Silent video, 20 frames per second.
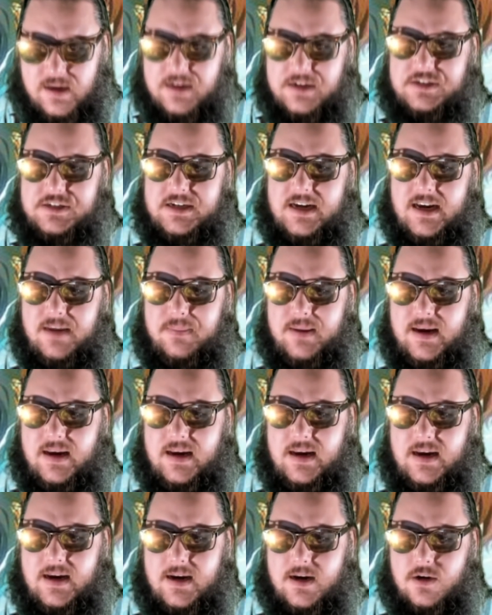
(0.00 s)

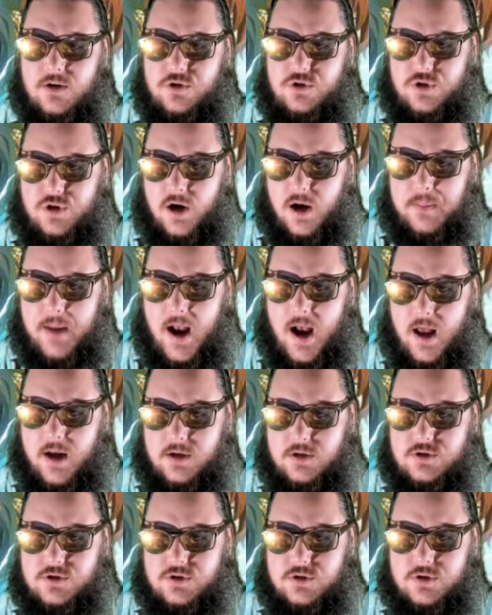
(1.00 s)
Chibi,
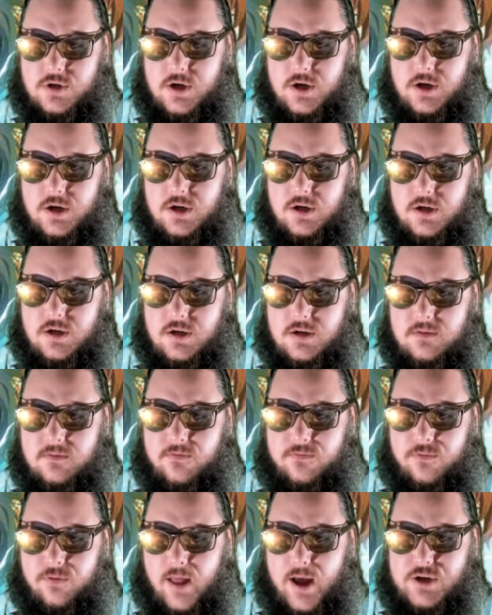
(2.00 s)
traumatic scene,
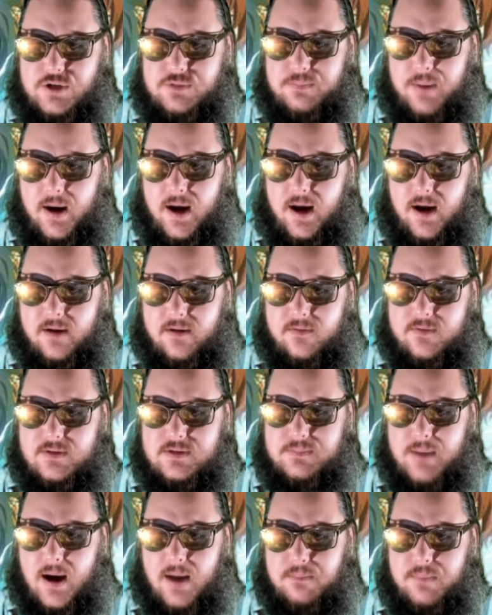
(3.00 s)
flashback of his
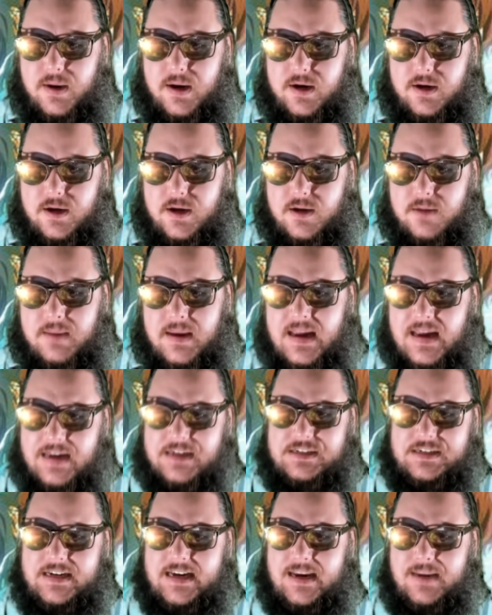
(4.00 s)
mom beating him.
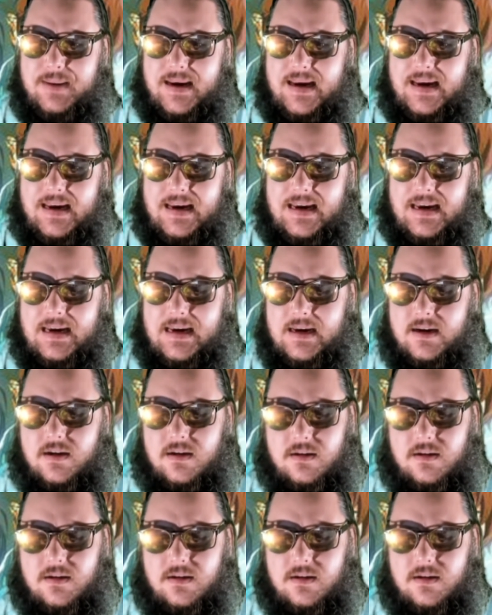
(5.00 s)
Chibi!